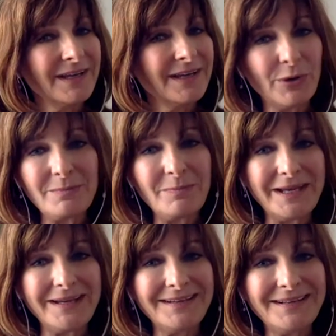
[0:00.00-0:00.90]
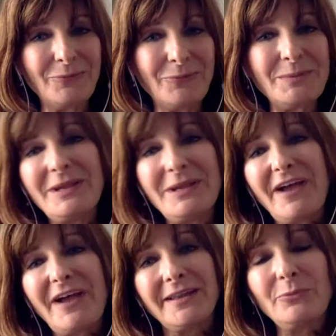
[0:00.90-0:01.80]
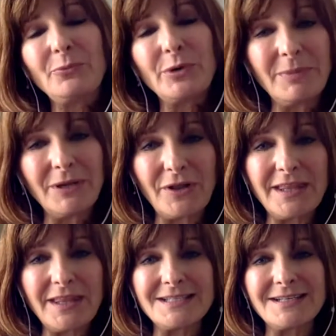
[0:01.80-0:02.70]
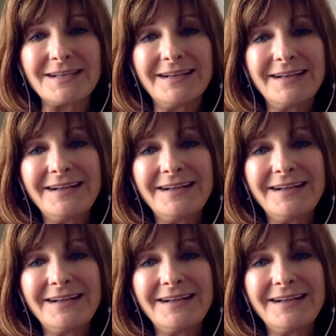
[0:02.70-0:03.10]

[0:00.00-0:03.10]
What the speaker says: it wouldn't be valid. It wouldn't be authentic.